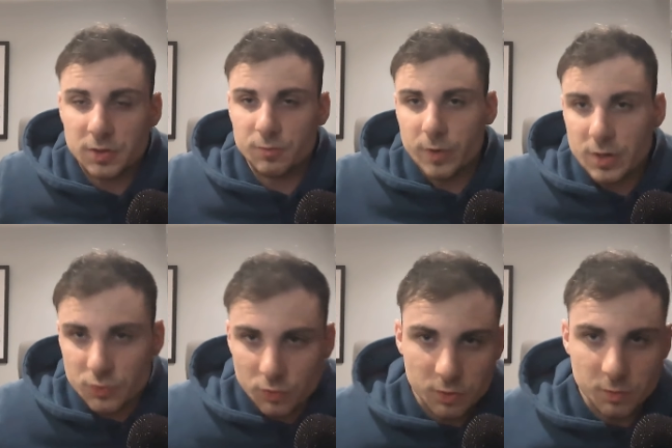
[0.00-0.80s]
I'd
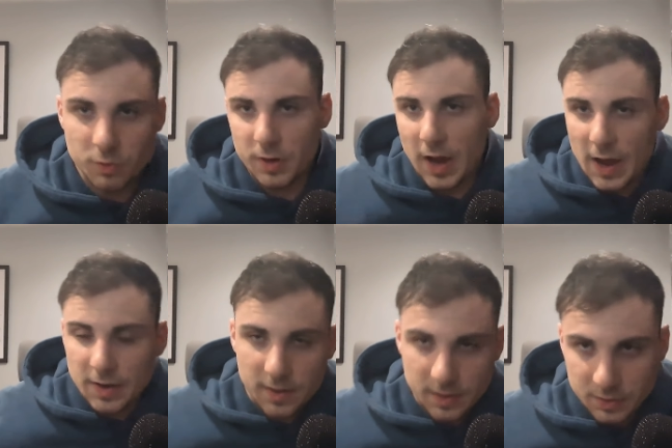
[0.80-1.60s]
redraw them or I'd
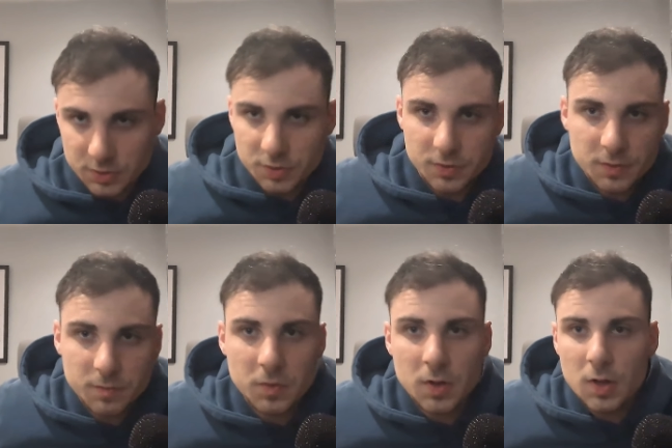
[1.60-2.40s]
add things to
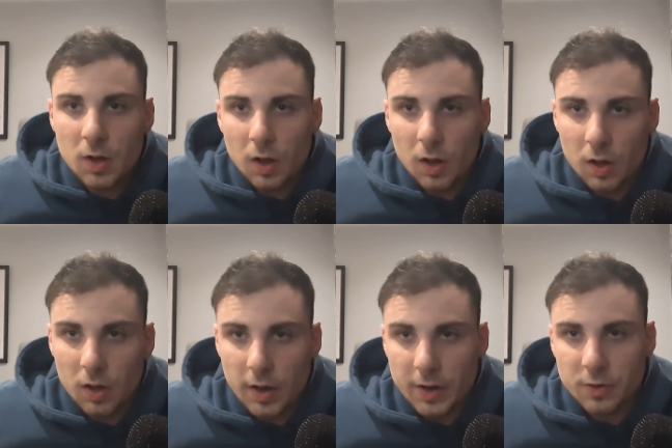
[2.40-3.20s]
them.
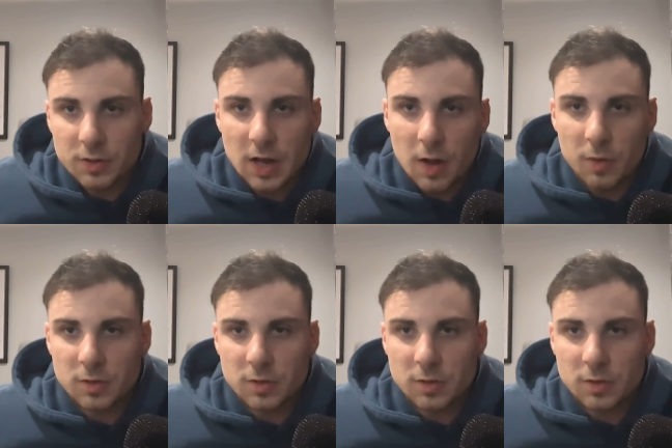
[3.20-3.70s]
I noticed how